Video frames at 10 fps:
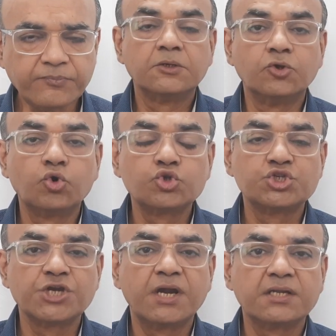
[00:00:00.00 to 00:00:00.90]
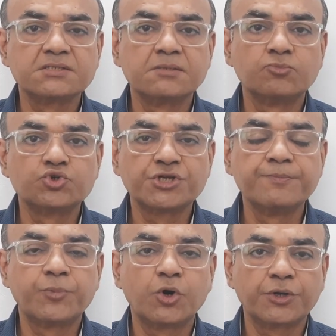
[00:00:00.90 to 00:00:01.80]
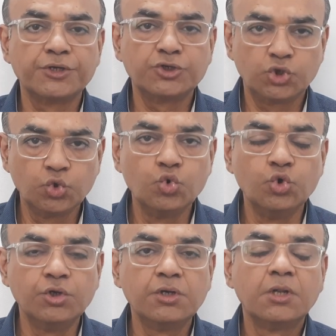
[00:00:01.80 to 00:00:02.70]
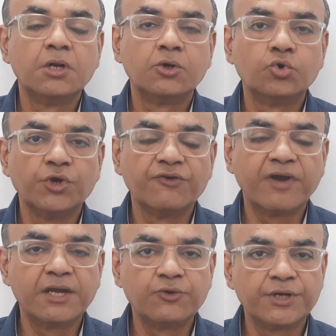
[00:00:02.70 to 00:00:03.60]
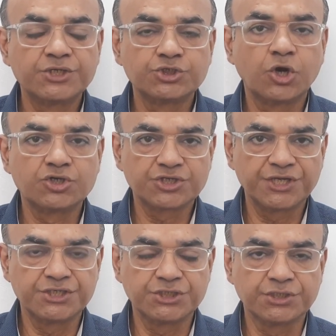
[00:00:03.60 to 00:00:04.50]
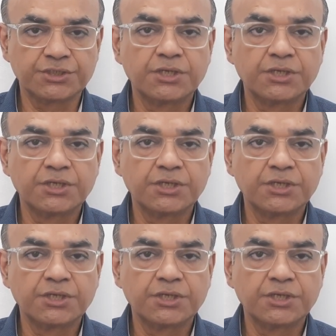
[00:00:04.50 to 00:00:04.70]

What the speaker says: Growth chart is the most important tool to evaluate short stature.